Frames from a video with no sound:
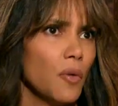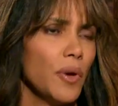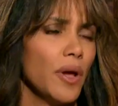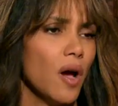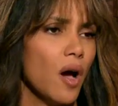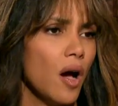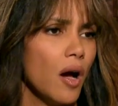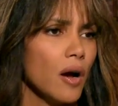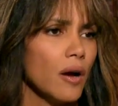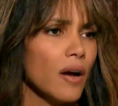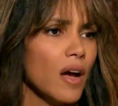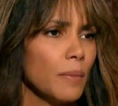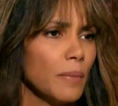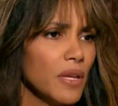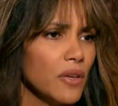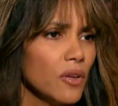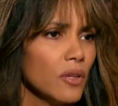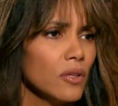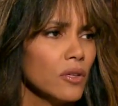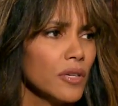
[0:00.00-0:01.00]
we are. I
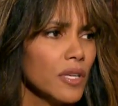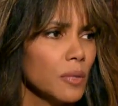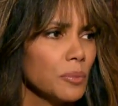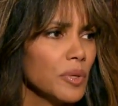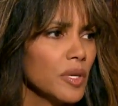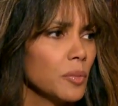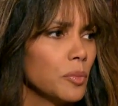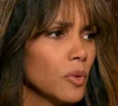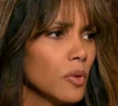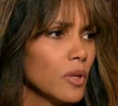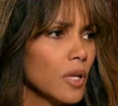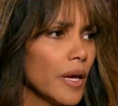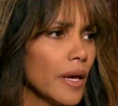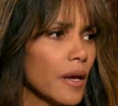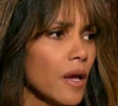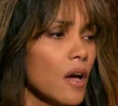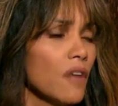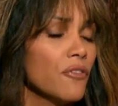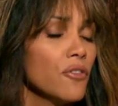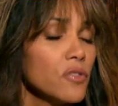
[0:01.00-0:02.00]
mean, you look at people like
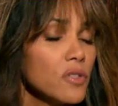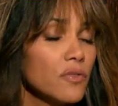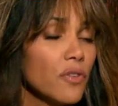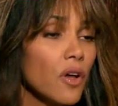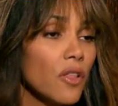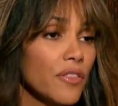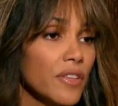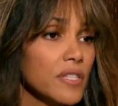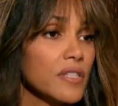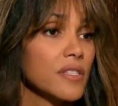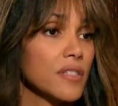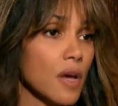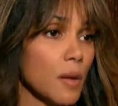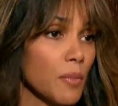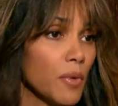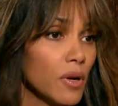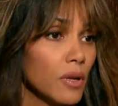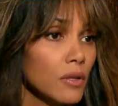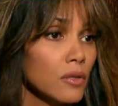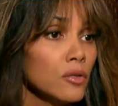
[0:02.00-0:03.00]
first of all, this
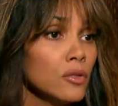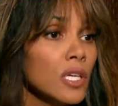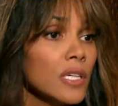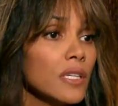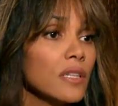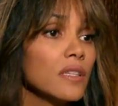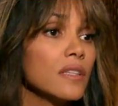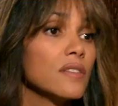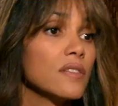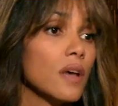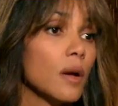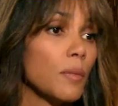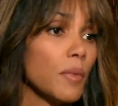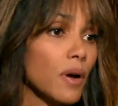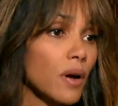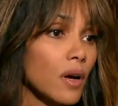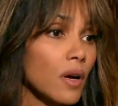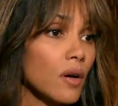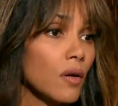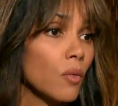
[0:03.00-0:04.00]
summer. Look at this
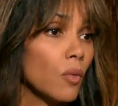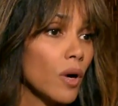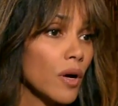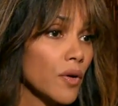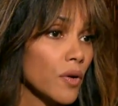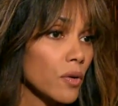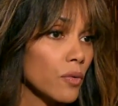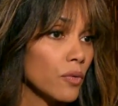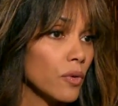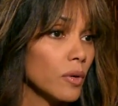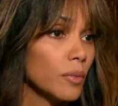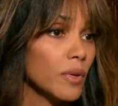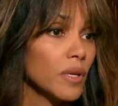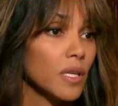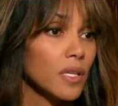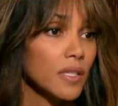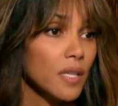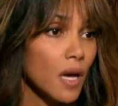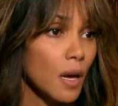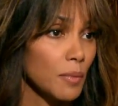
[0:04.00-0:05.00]
summer: Wonder Woman,
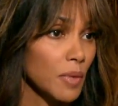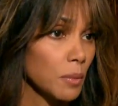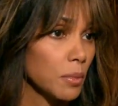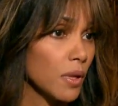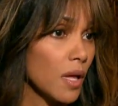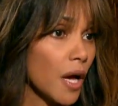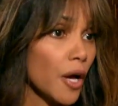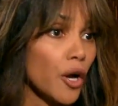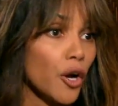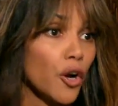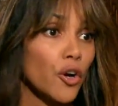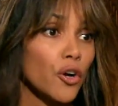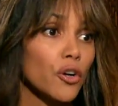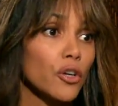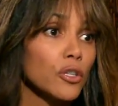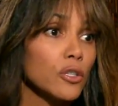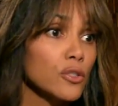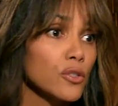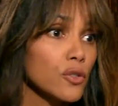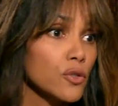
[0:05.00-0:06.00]
Atomic Blonde,
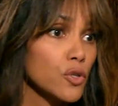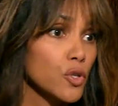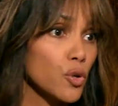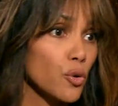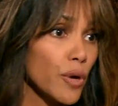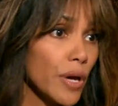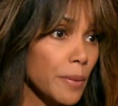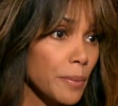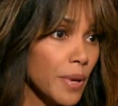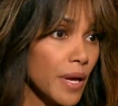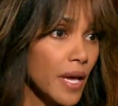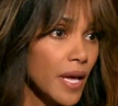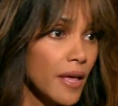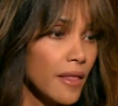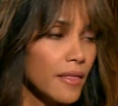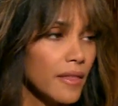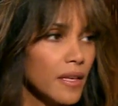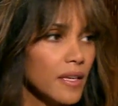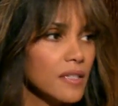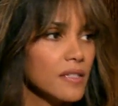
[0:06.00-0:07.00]
Girls Trip.
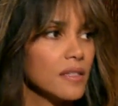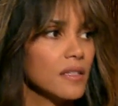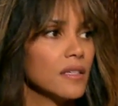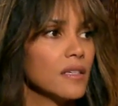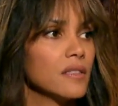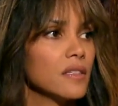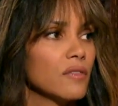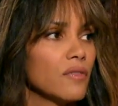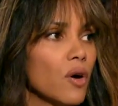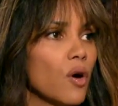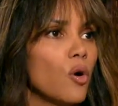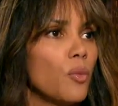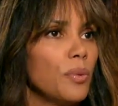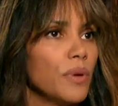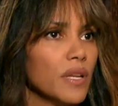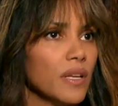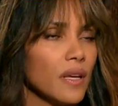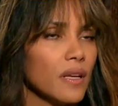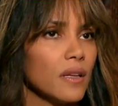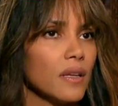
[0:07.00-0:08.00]
These things have
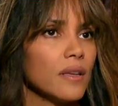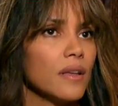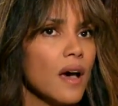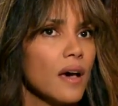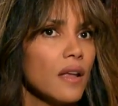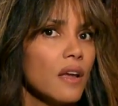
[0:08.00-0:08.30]
opened, and not